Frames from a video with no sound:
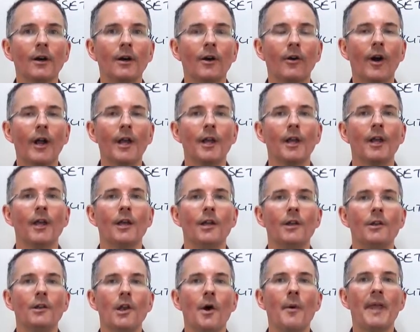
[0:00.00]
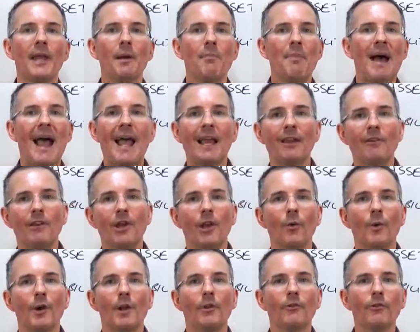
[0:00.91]
all right, knowing a bad
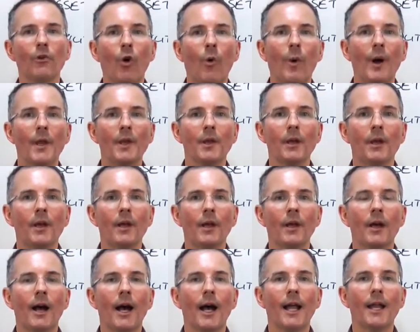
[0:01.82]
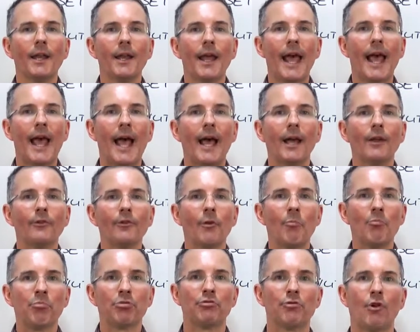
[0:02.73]
deal when it saw one, and
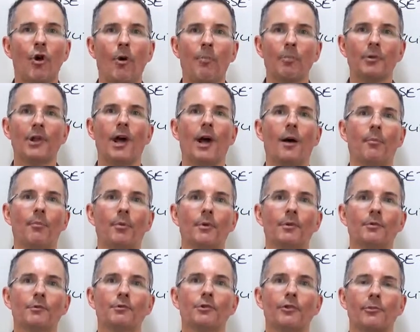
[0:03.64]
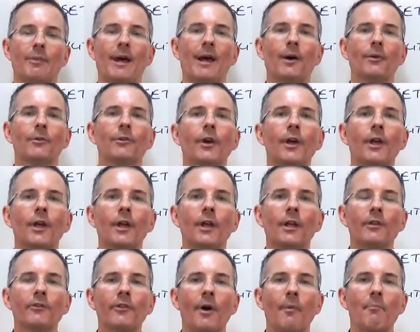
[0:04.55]
has propped up just about,
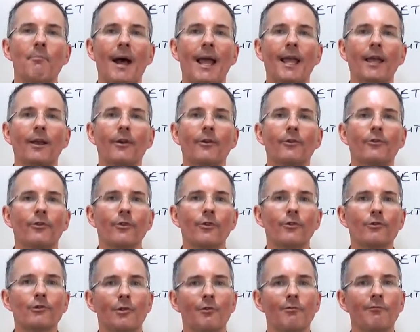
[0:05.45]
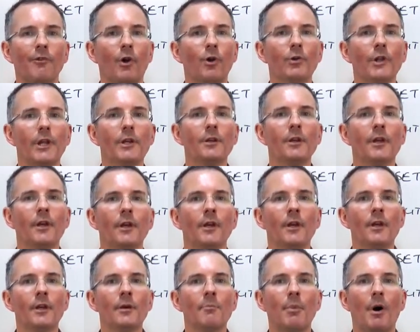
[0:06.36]
some banks that should have folded
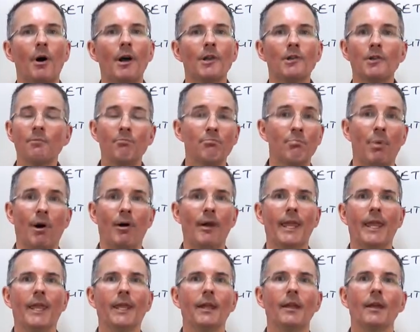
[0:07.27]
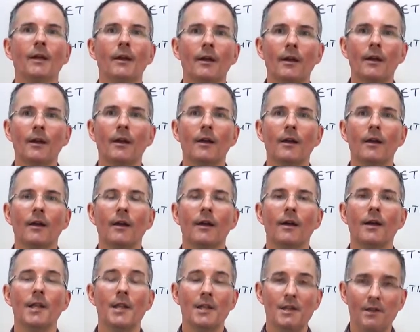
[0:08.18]
by just buying
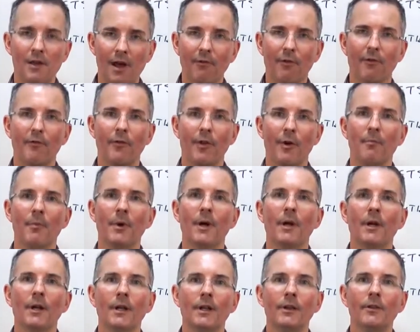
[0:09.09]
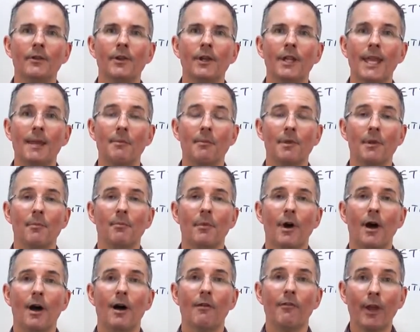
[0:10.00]
enough of them to keep
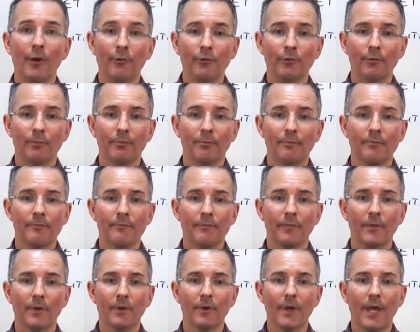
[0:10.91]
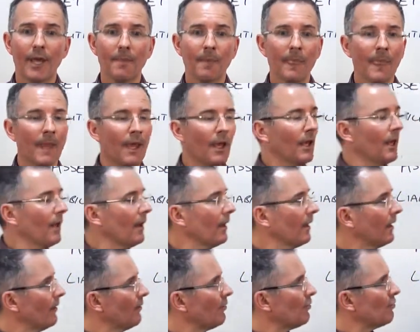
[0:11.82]
them afloat. Okay?
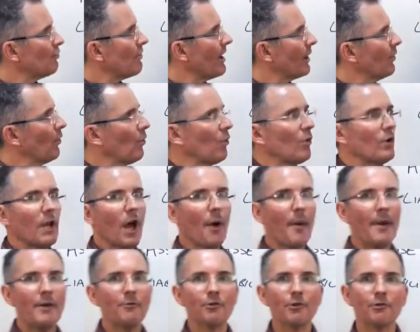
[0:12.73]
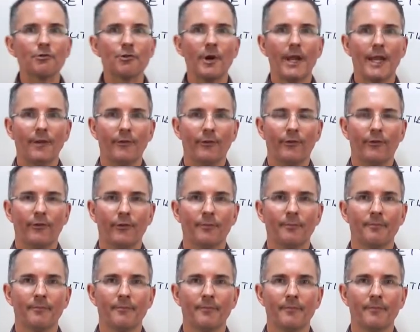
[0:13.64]
Record low interest rates